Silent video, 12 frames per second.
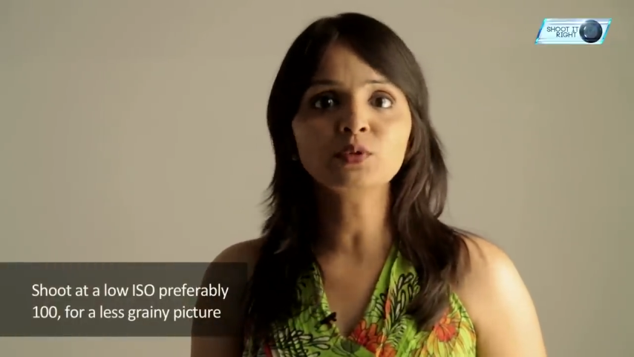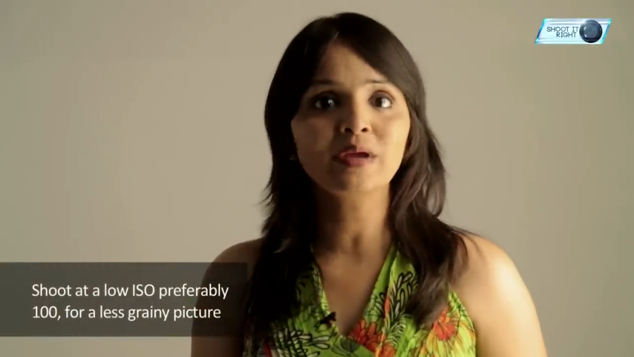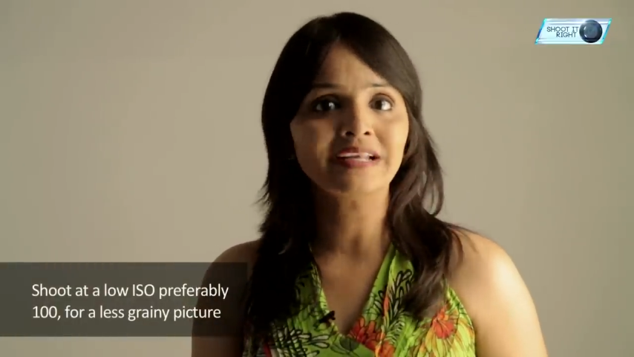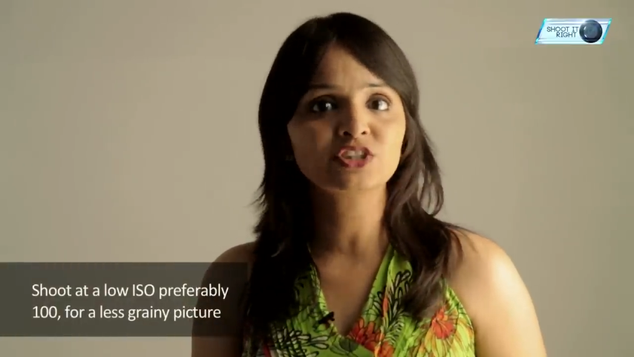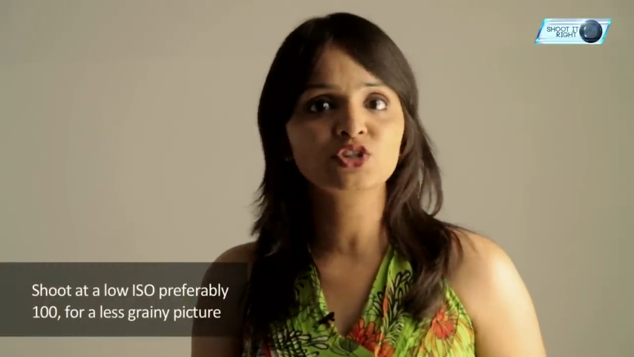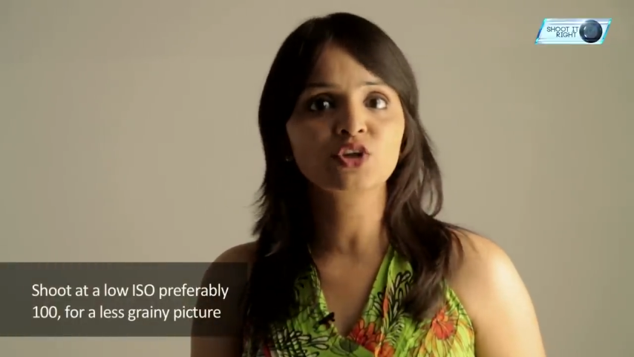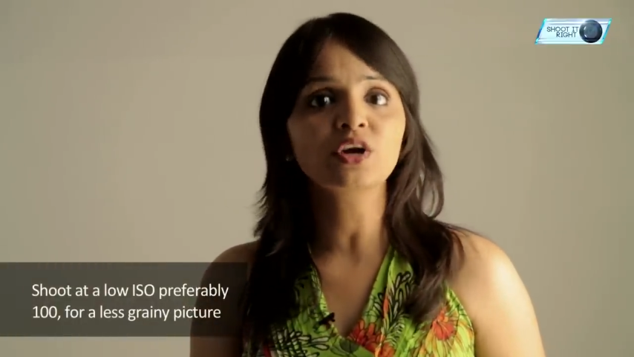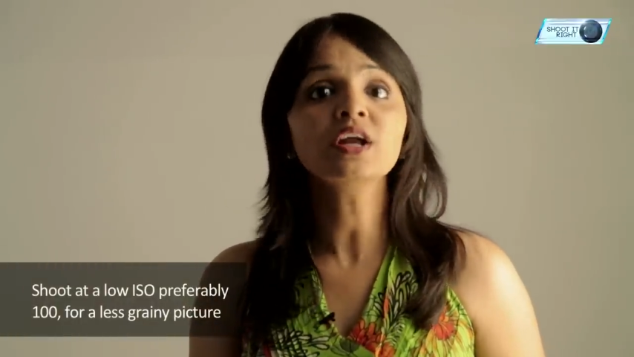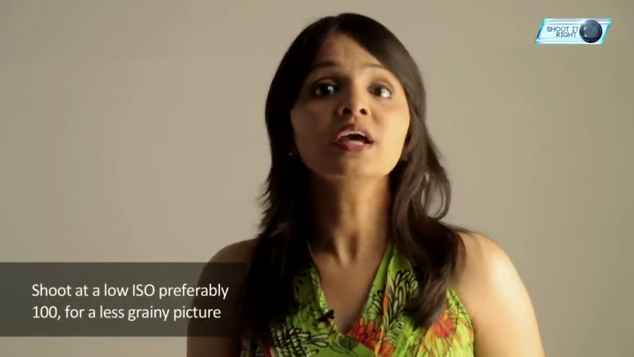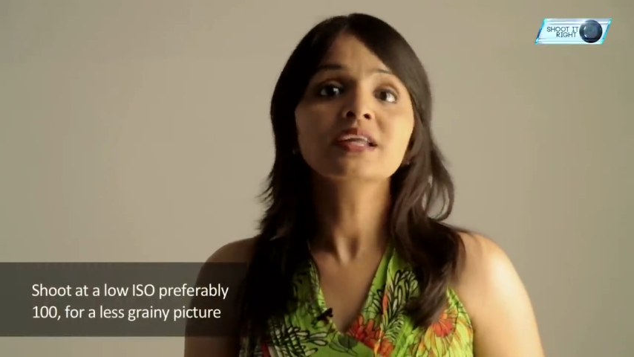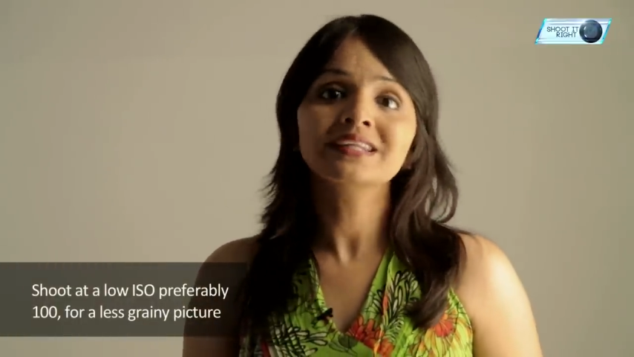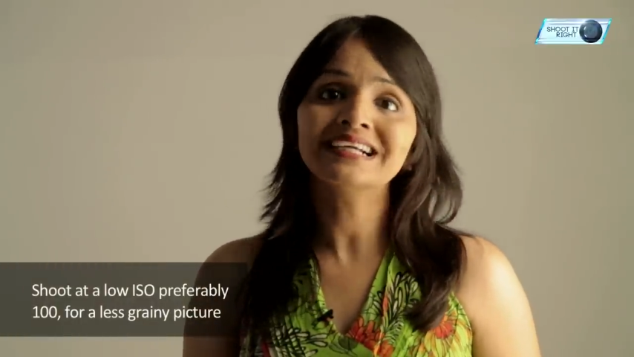to ensure
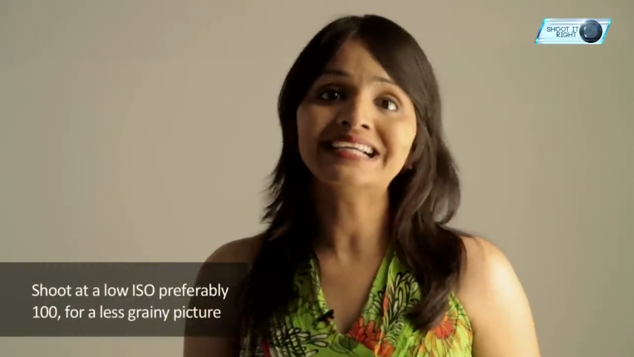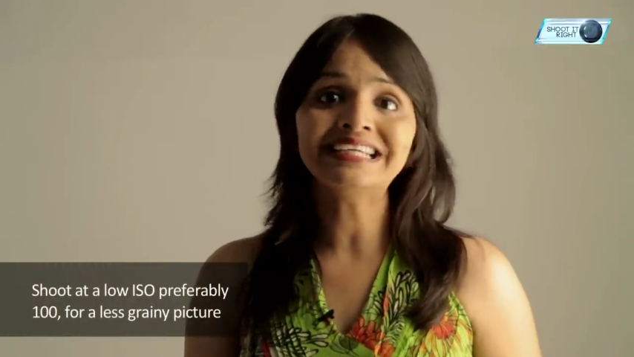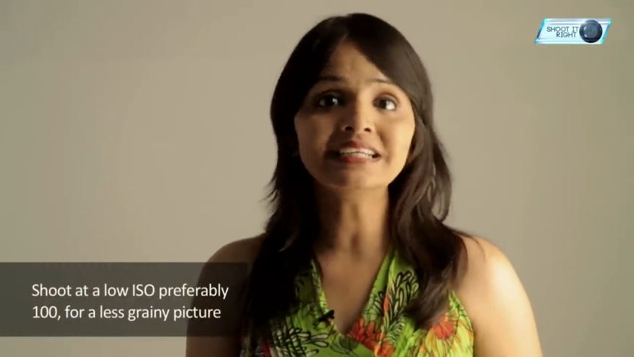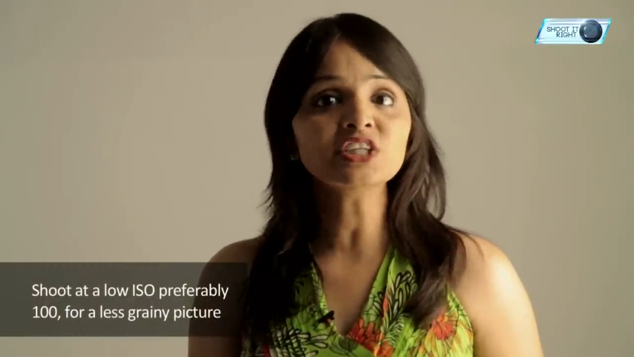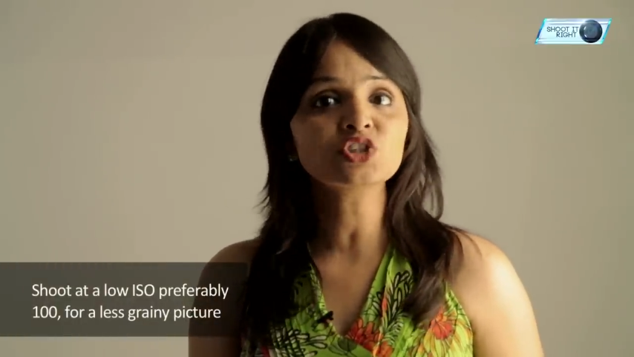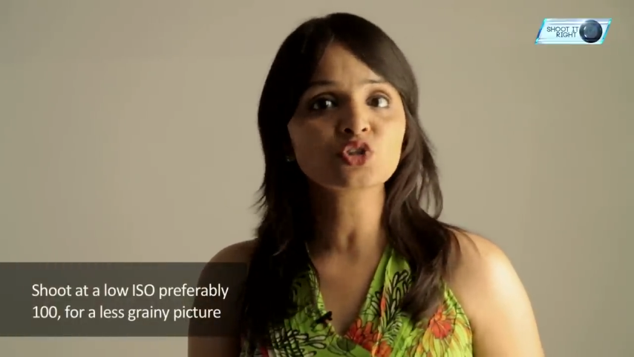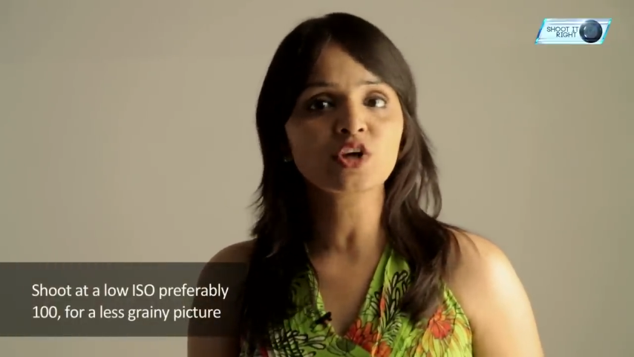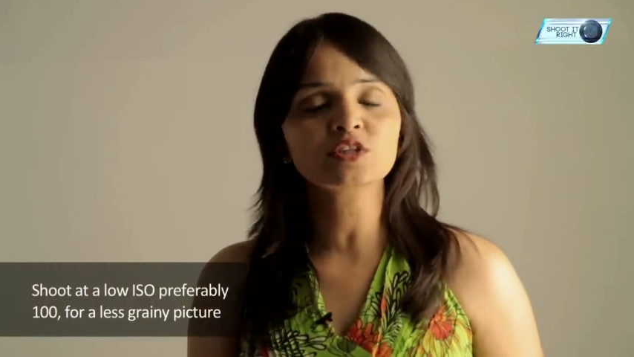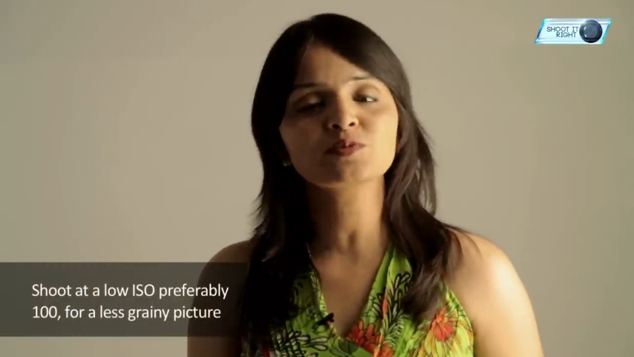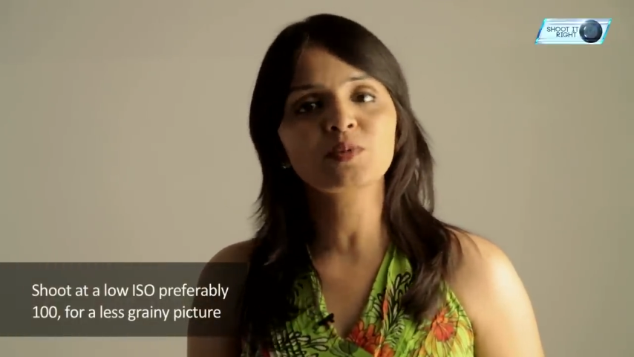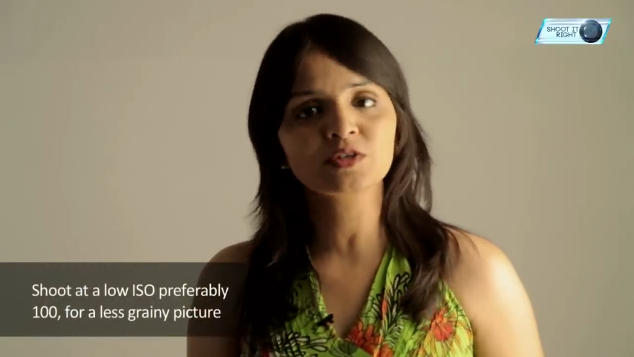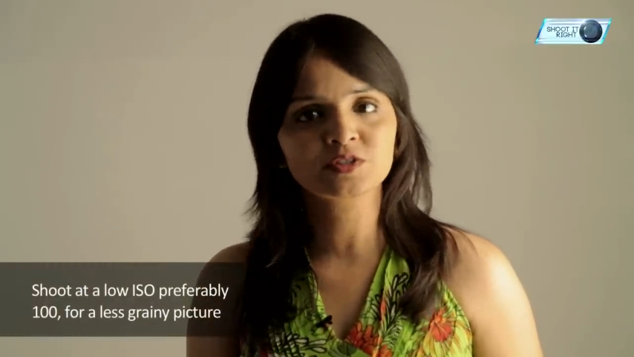the cleanest shots
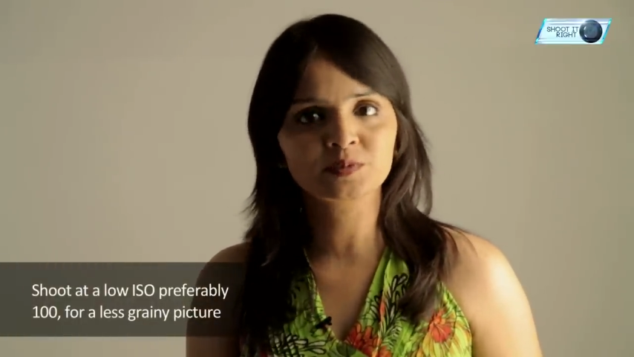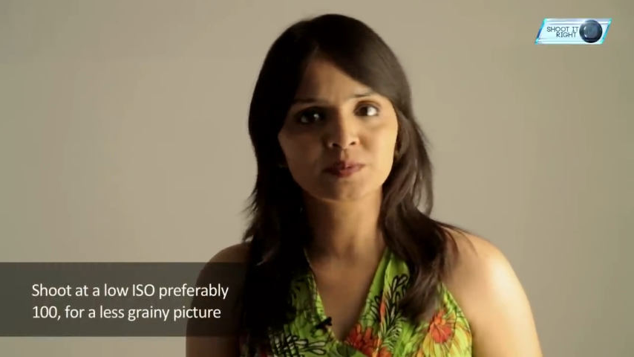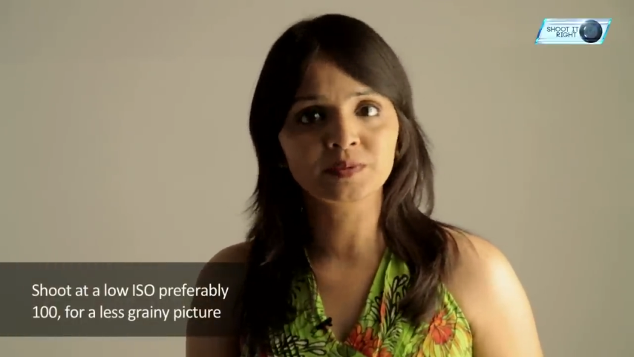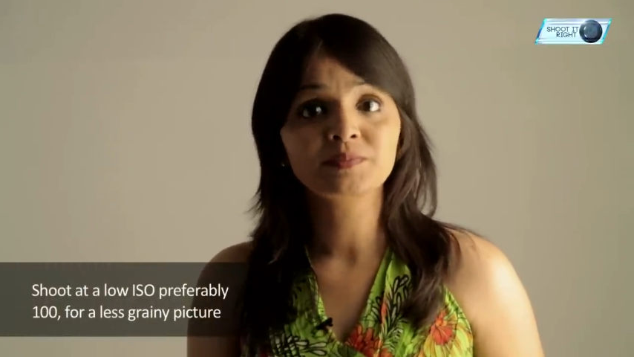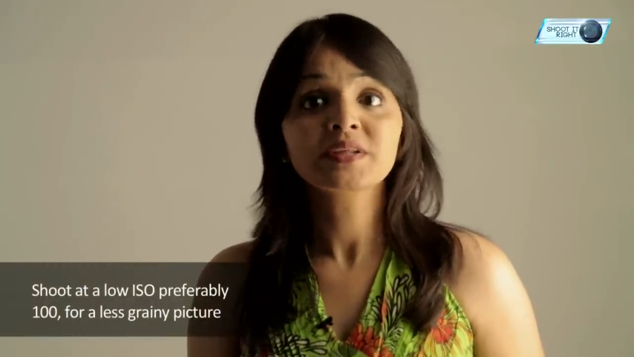possible.